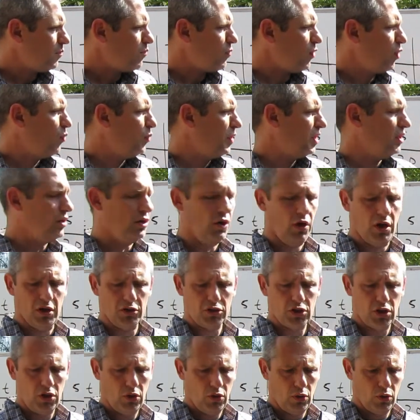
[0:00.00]
We are
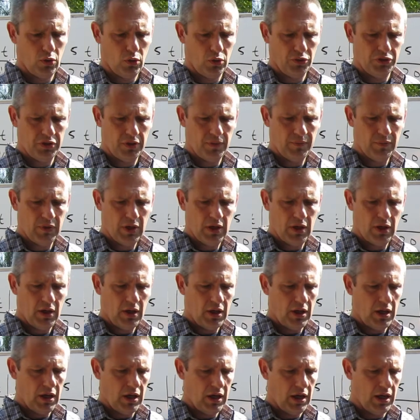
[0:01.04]
told
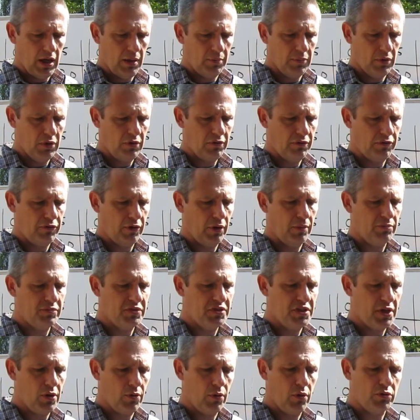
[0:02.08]
from
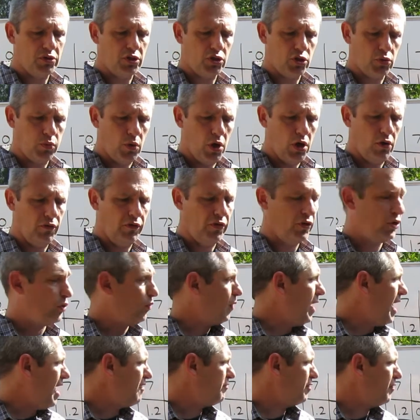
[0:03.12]
0 to 12 the
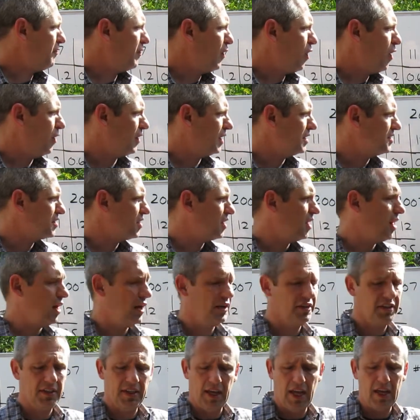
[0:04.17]
graph of r is
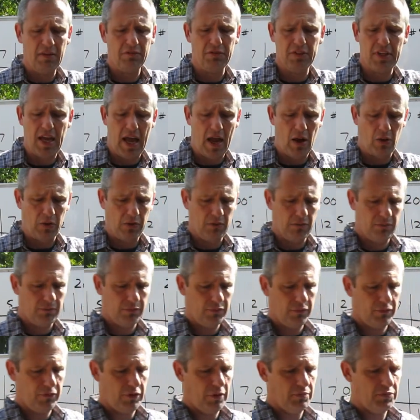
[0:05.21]
concave down
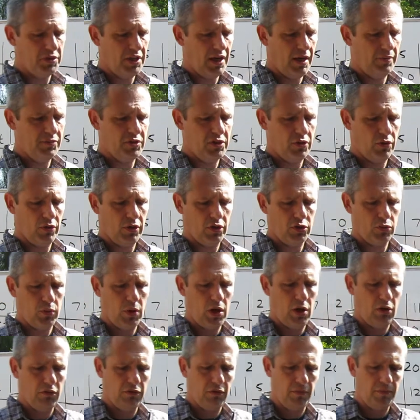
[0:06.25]
from time 0 to
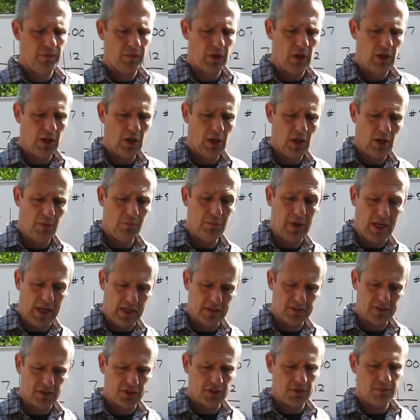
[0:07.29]
12
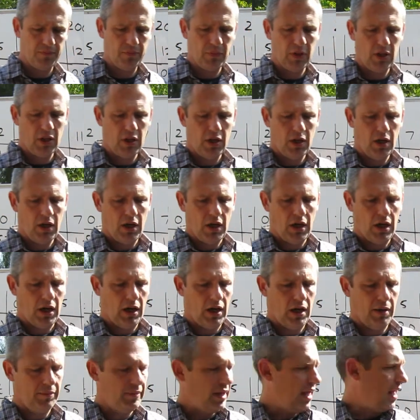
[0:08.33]
minutes,
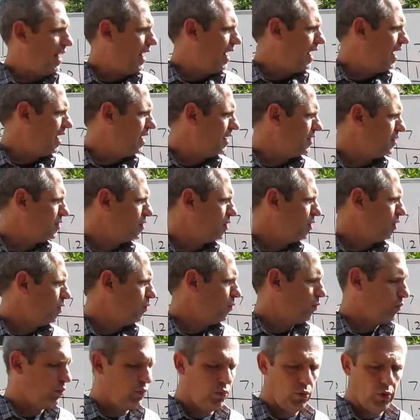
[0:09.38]
and
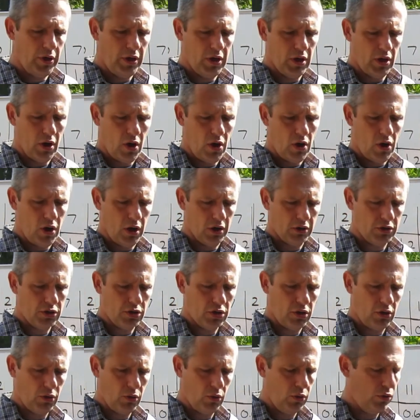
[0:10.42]
we are
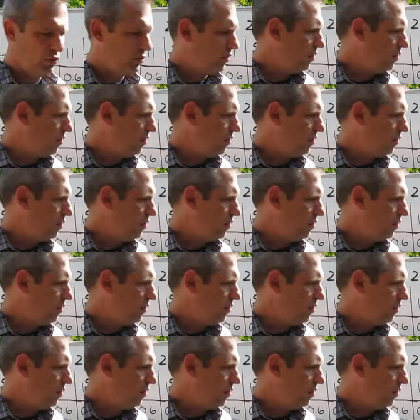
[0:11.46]
told